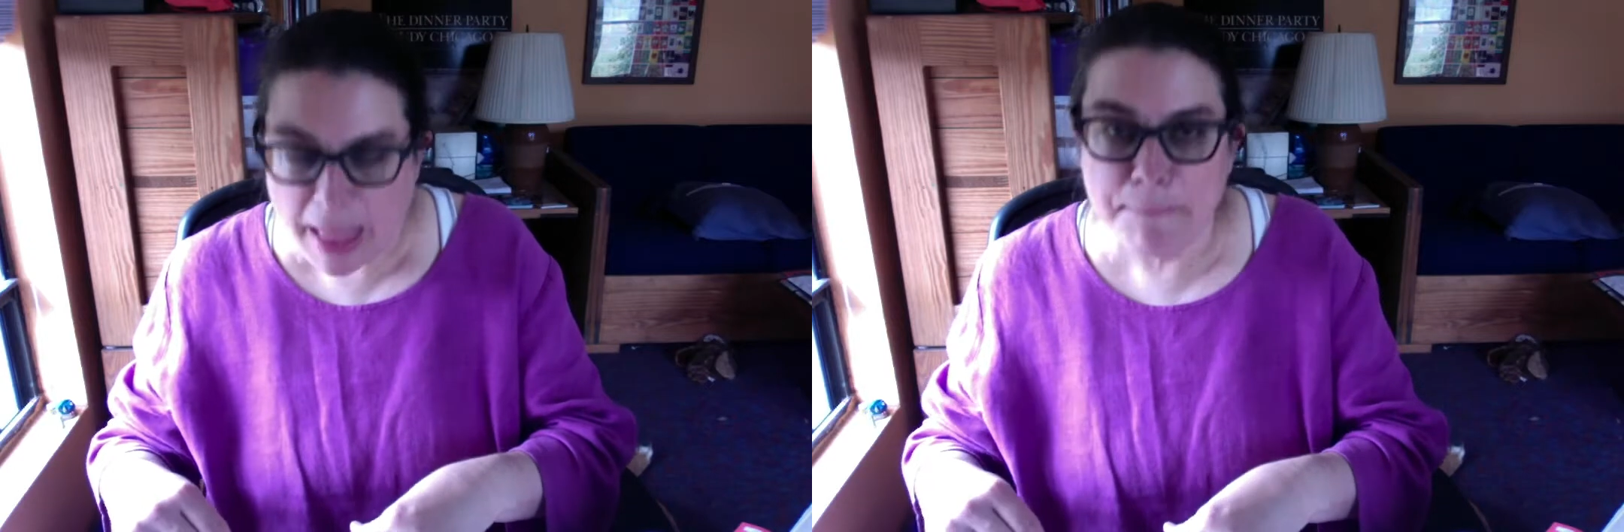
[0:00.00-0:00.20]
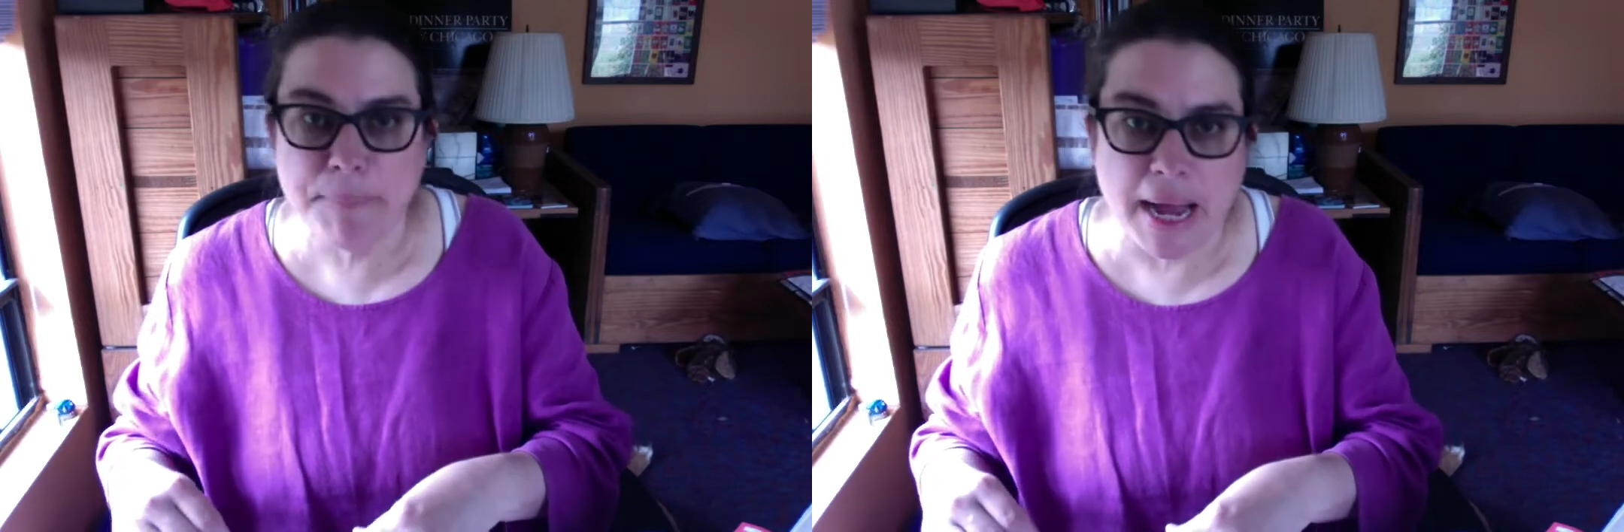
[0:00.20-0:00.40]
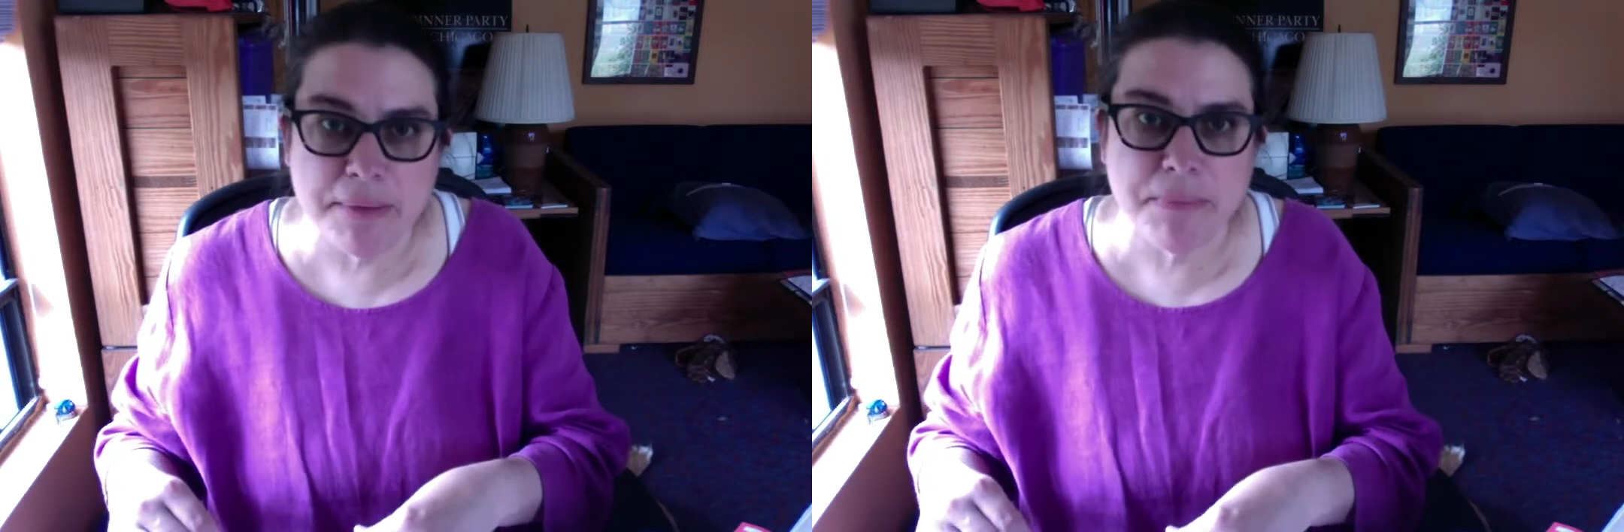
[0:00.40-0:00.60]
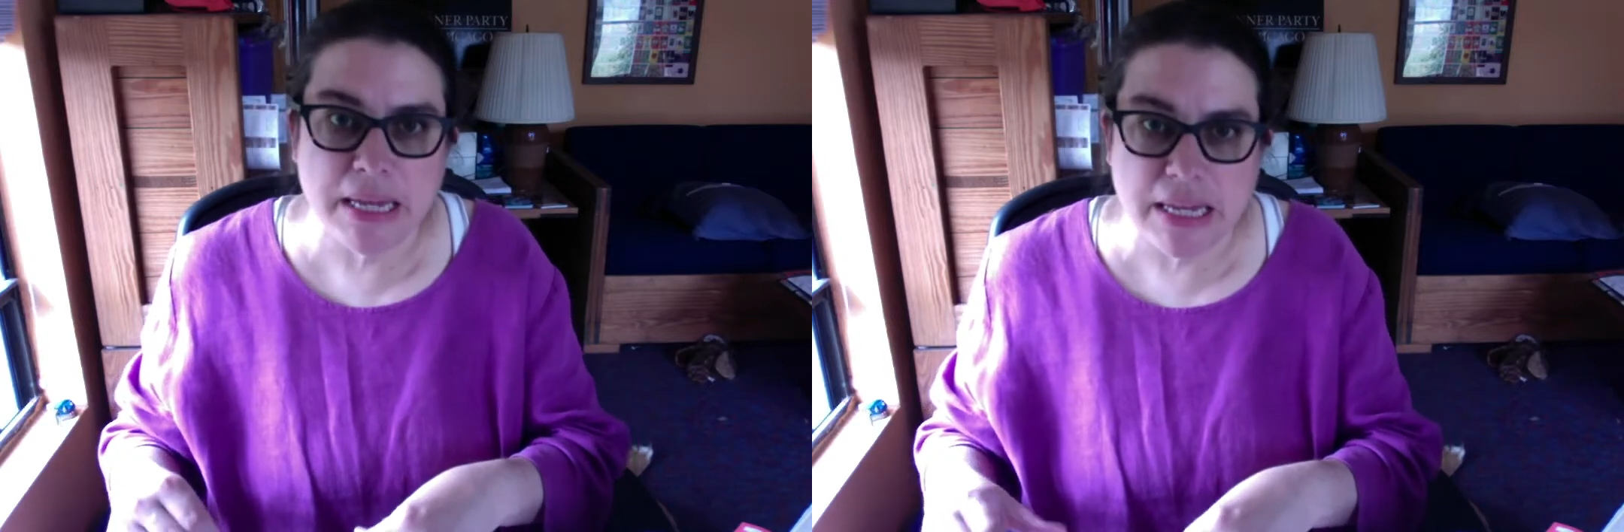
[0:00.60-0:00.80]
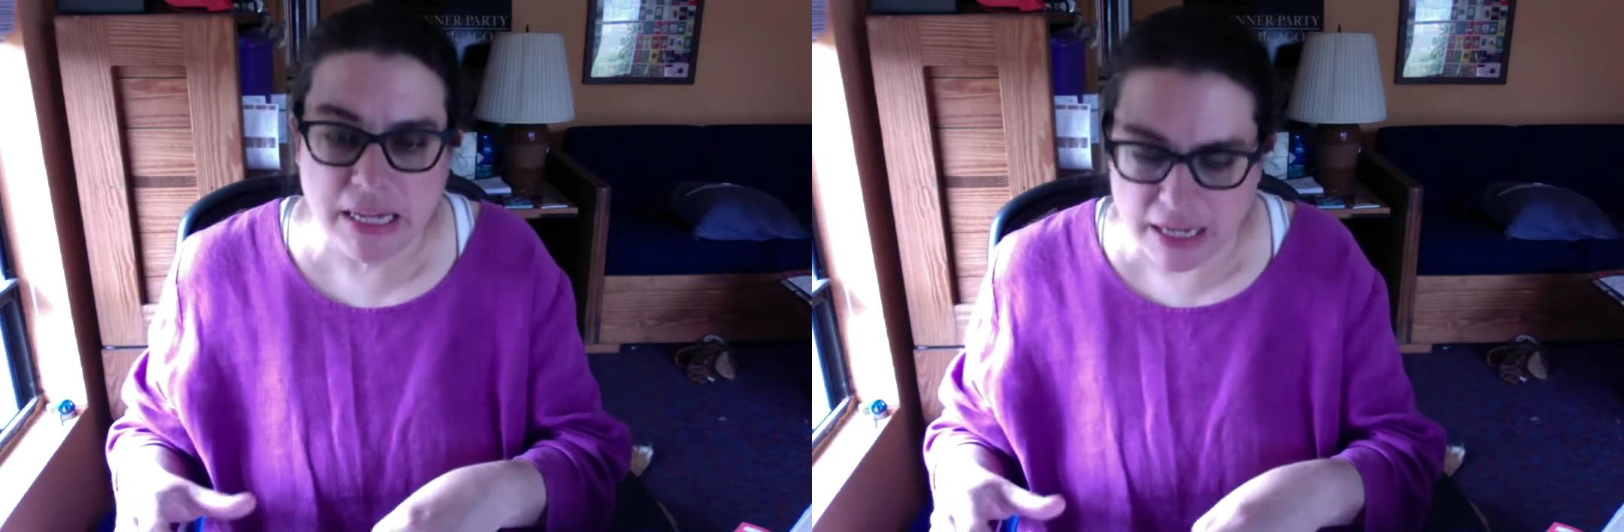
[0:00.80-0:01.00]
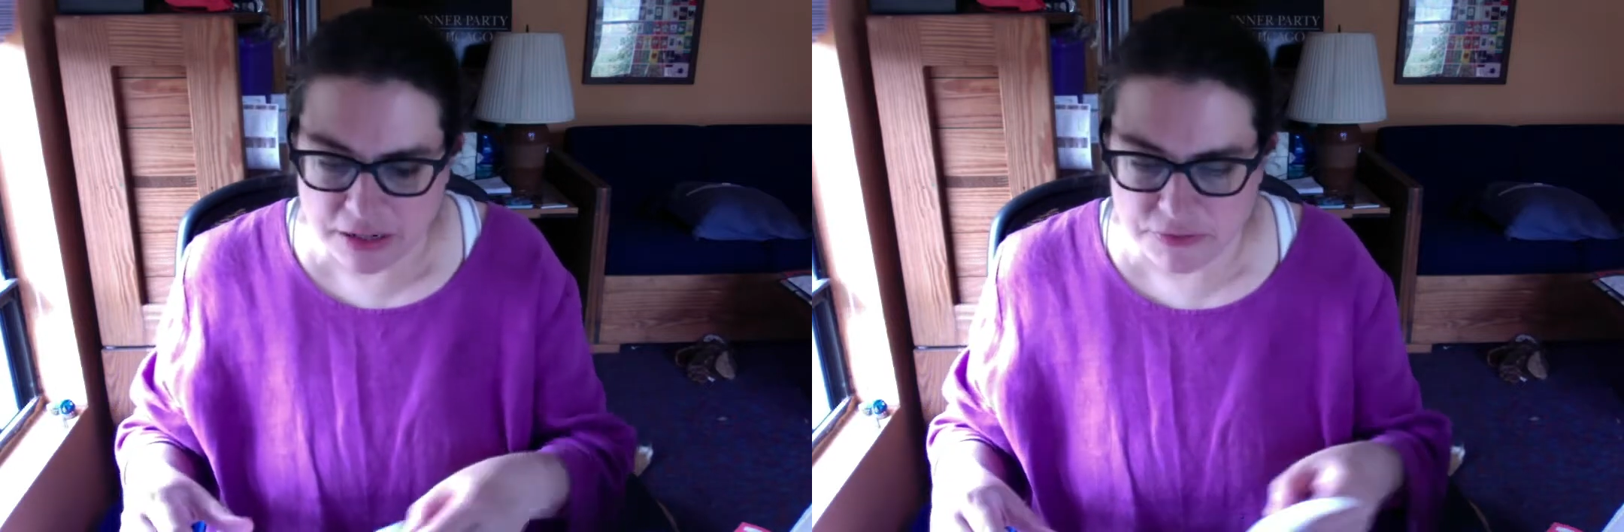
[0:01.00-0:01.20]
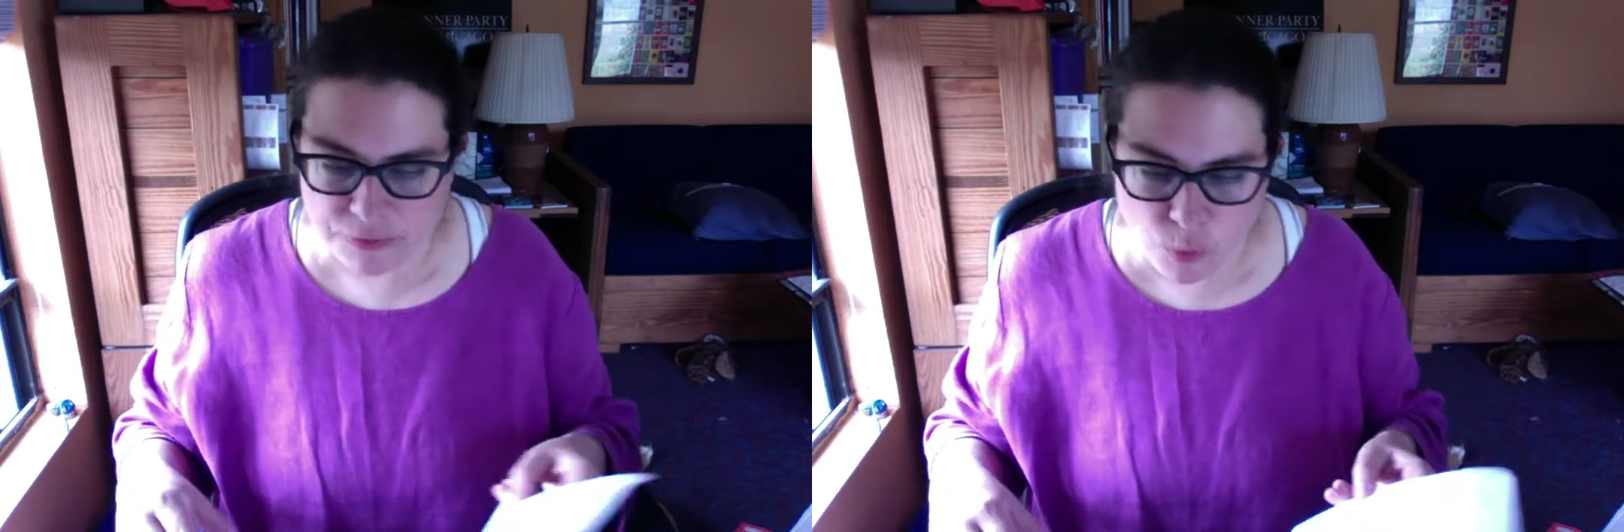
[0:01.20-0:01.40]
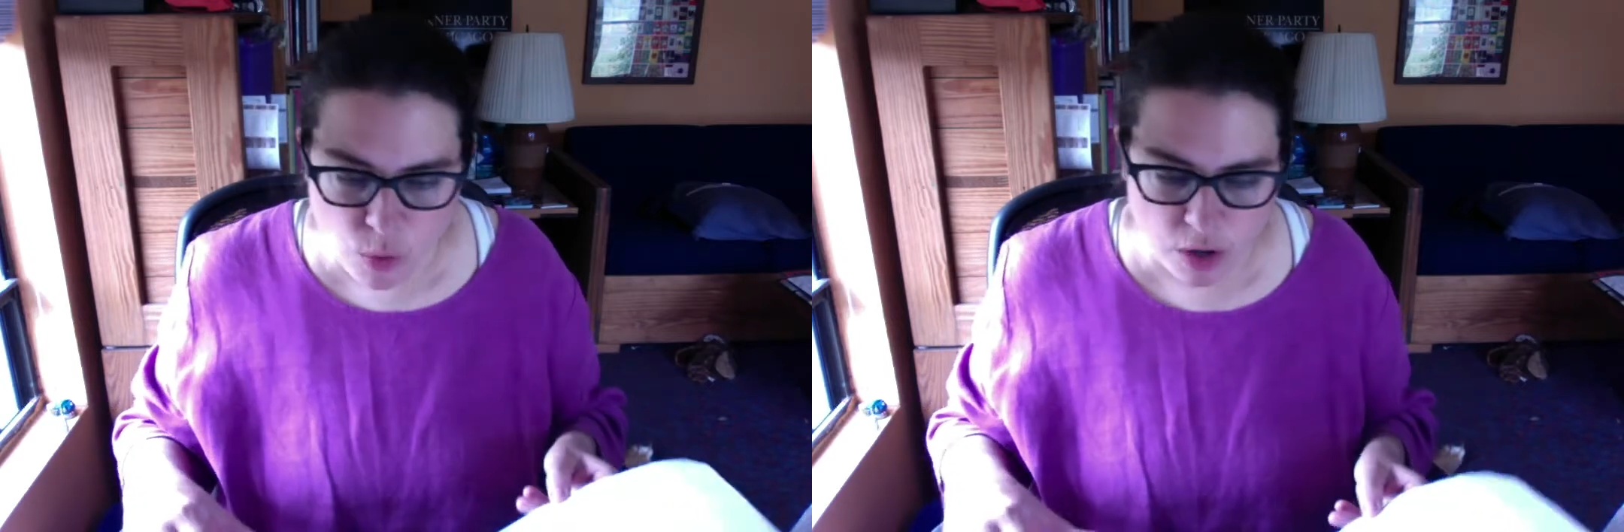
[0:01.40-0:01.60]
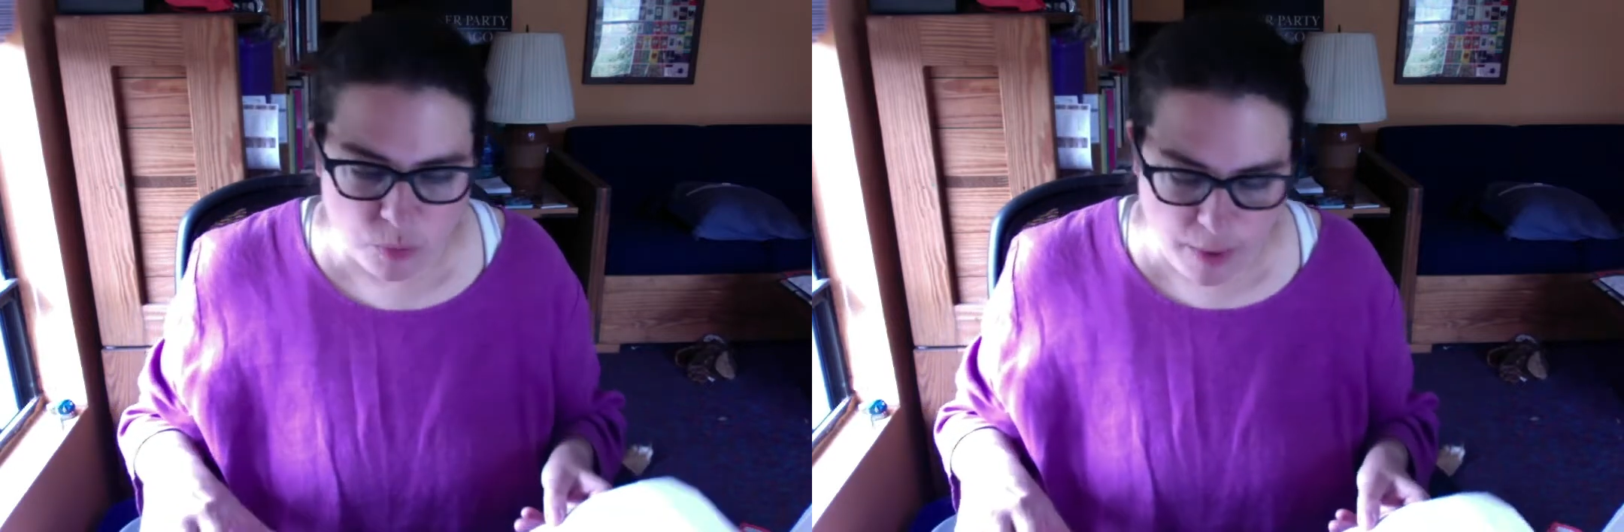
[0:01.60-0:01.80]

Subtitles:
by me in 4